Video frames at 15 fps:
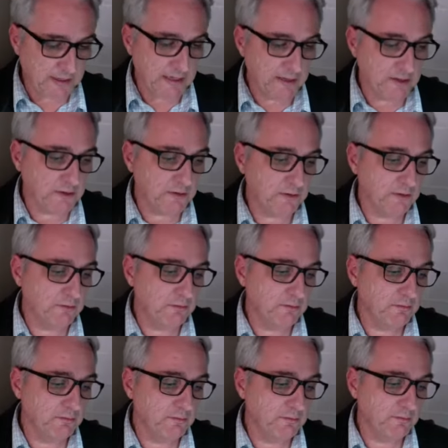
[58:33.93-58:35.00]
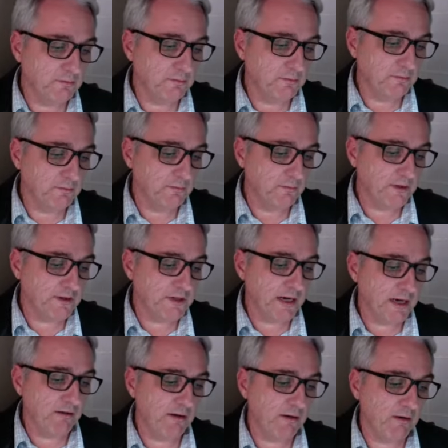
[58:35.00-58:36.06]
into this
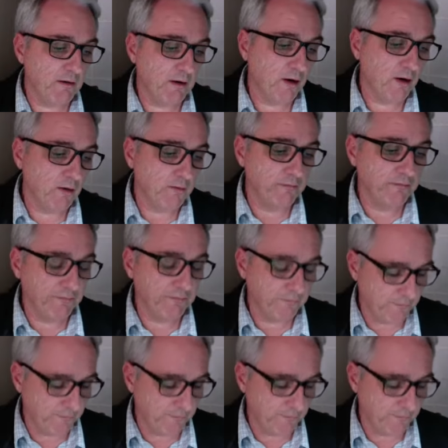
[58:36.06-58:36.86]
area of